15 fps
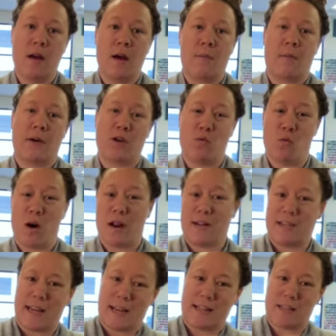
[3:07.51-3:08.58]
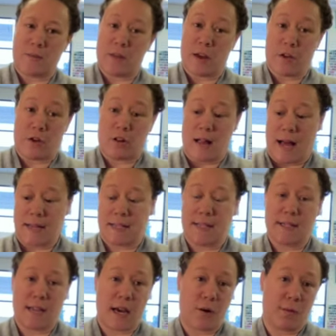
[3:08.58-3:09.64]
but you want to take some of the other
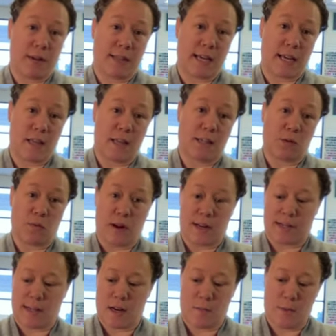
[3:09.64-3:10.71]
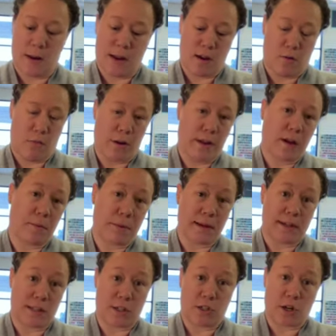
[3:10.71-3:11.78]
classes, I would say this one is going to be a really good
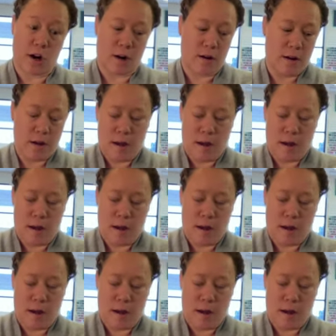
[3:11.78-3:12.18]
place to start